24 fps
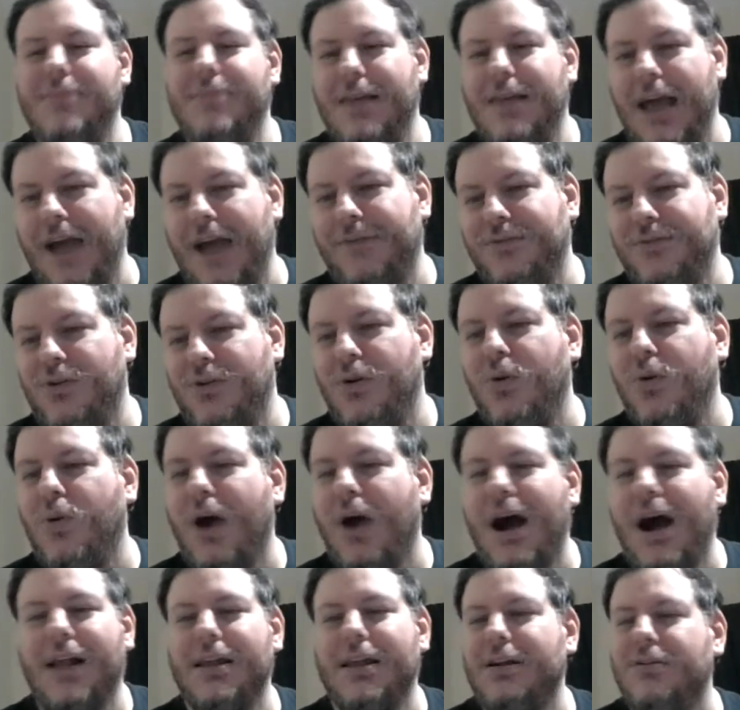After a
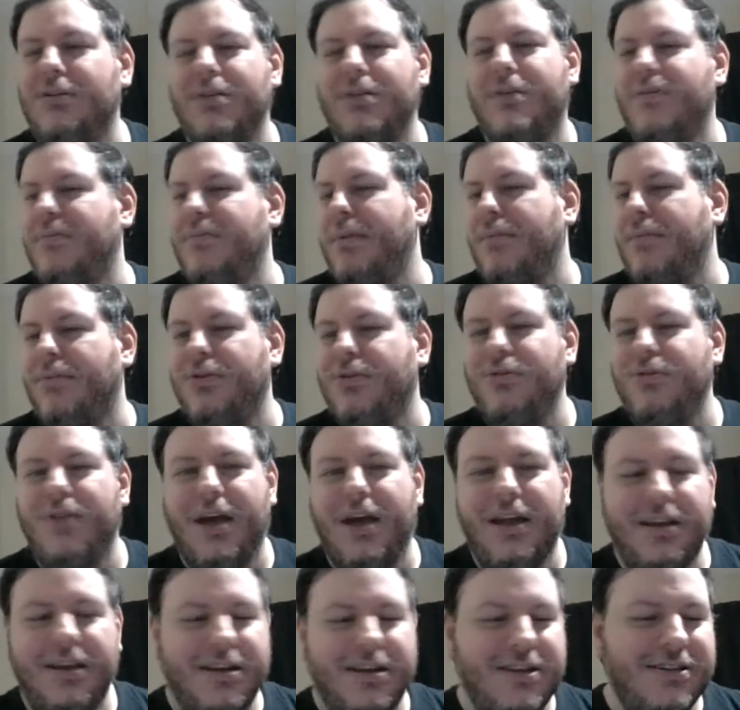while, they don't even remember who
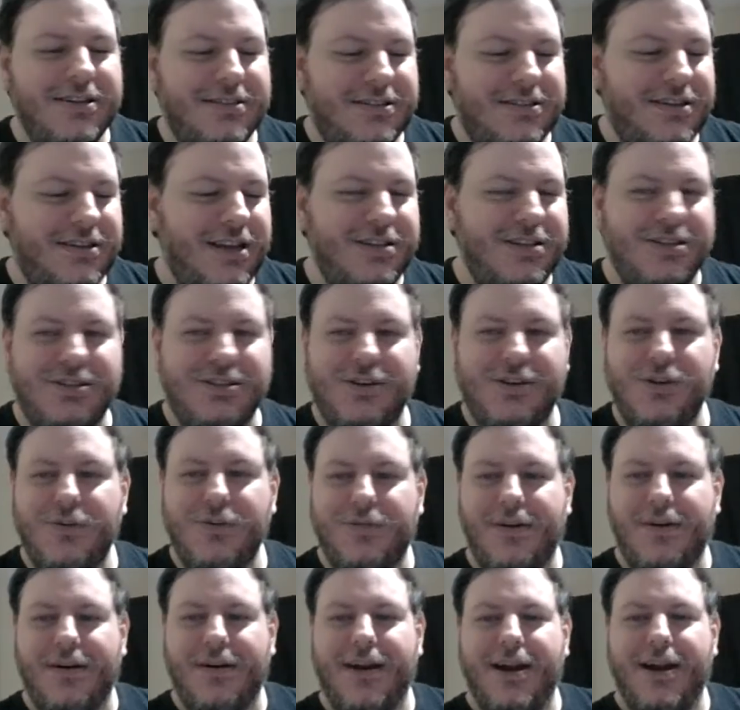that is, so I just
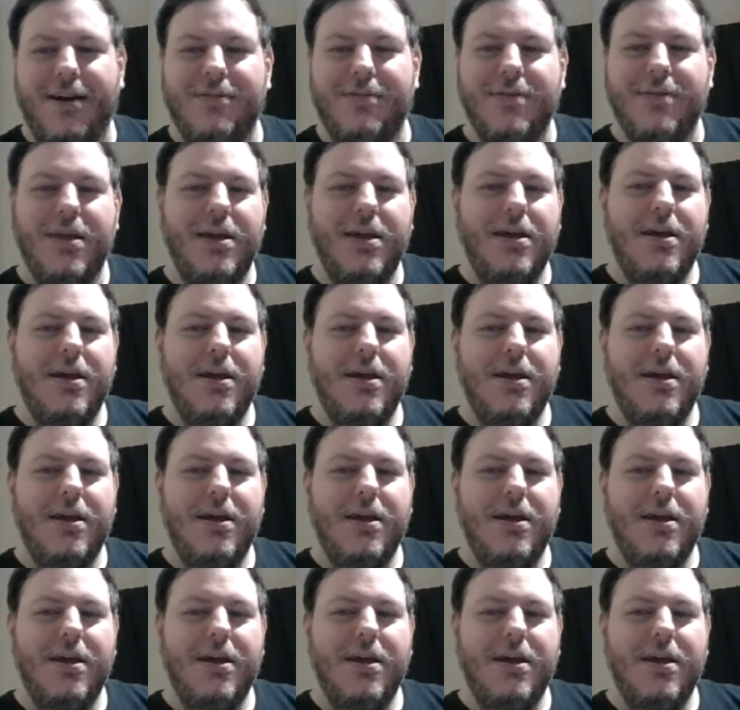goof around.